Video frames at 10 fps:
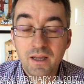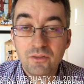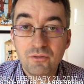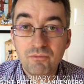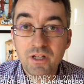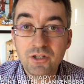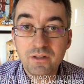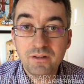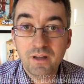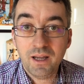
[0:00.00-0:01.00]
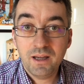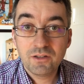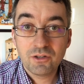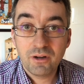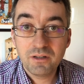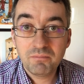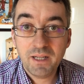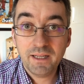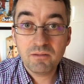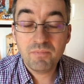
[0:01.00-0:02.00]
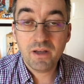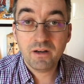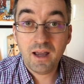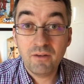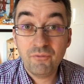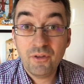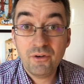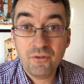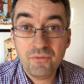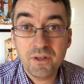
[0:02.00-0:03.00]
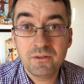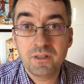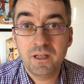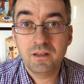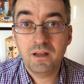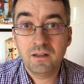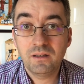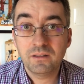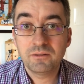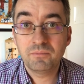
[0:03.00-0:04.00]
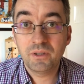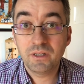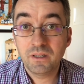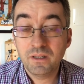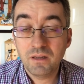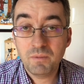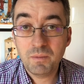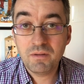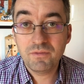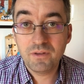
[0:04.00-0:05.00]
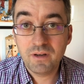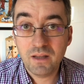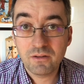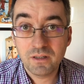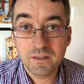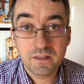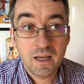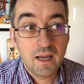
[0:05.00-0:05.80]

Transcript: the region uh, surrounding Blankenberge and further afield in, in Luxembourg and, and maybe even the Netherlands.